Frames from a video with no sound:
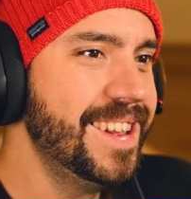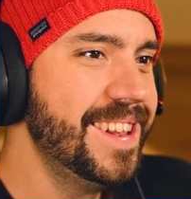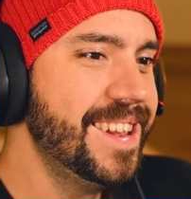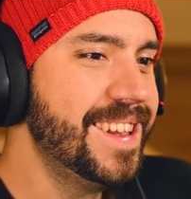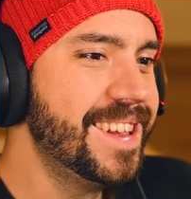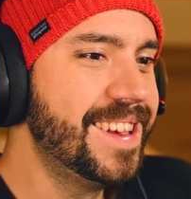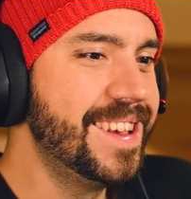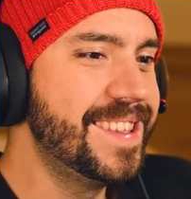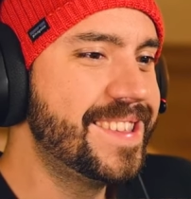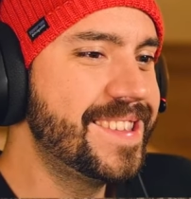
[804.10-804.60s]

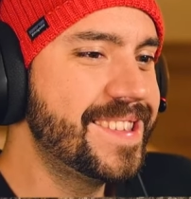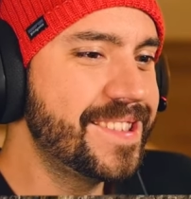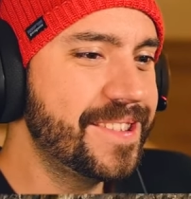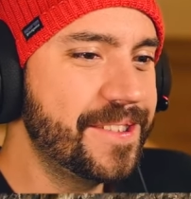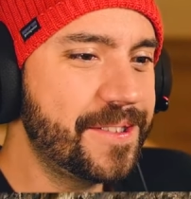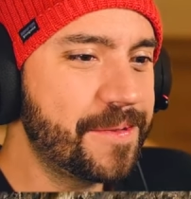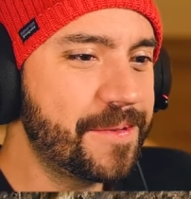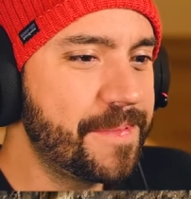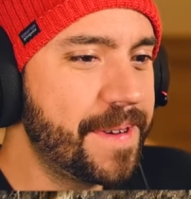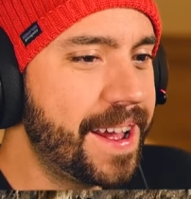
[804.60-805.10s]
That's so
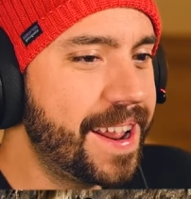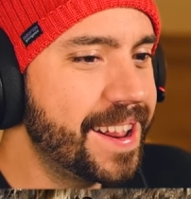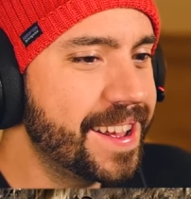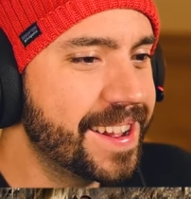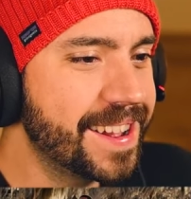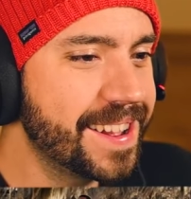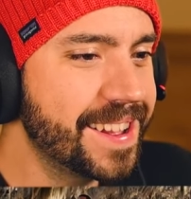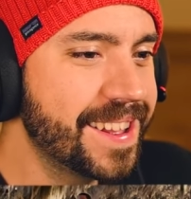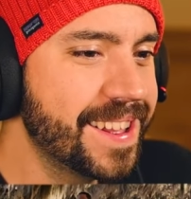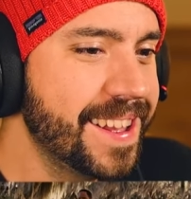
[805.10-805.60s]
dramatic.
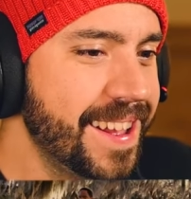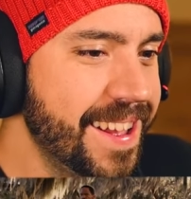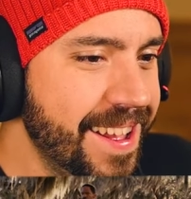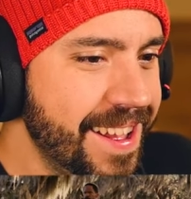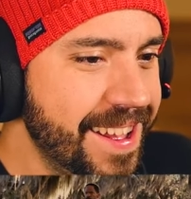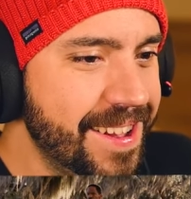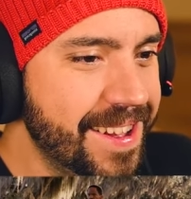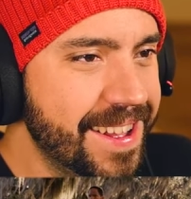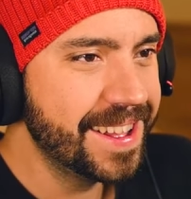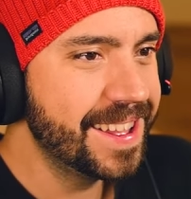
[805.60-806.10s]

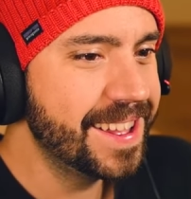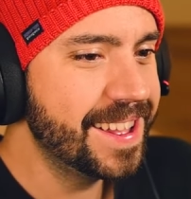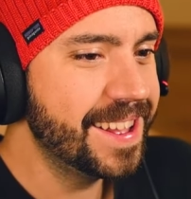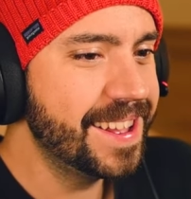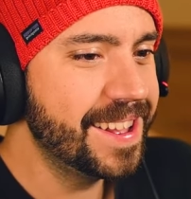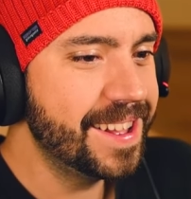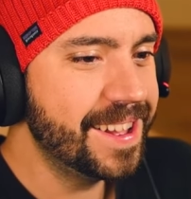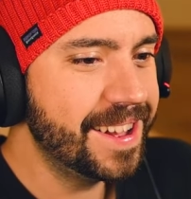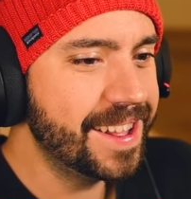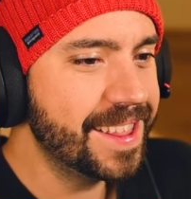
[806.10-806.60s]

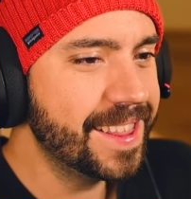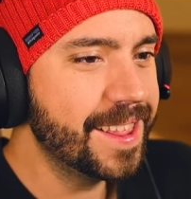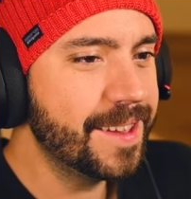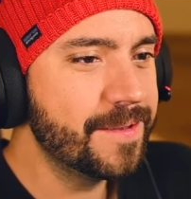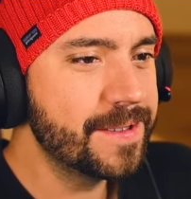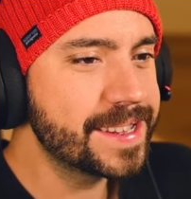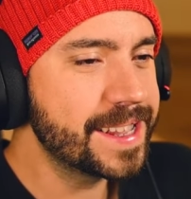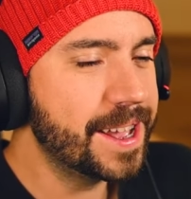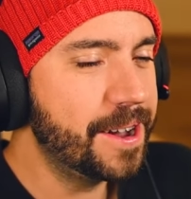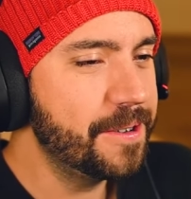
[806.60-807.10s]
I love
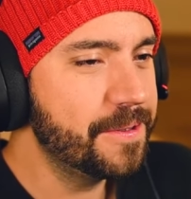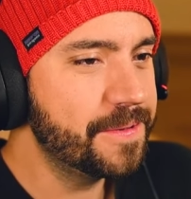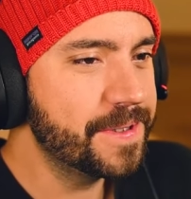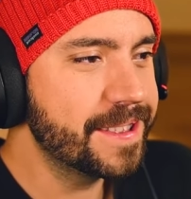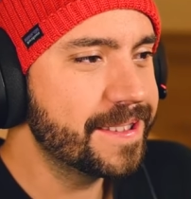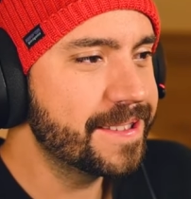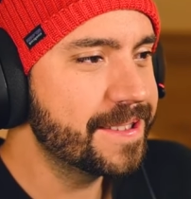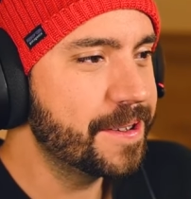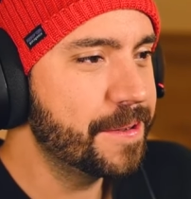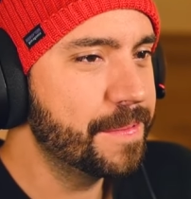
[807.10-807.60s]
his outfit
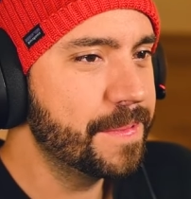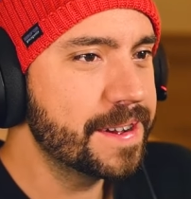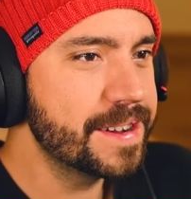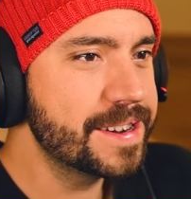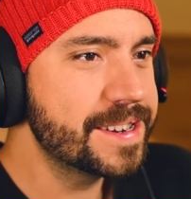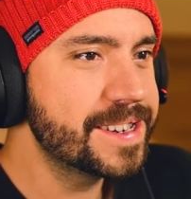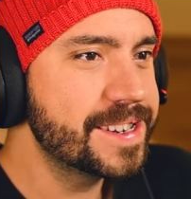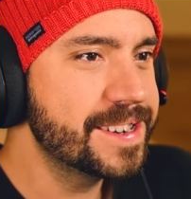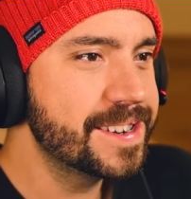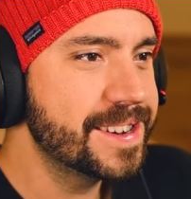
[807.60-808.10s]
so much.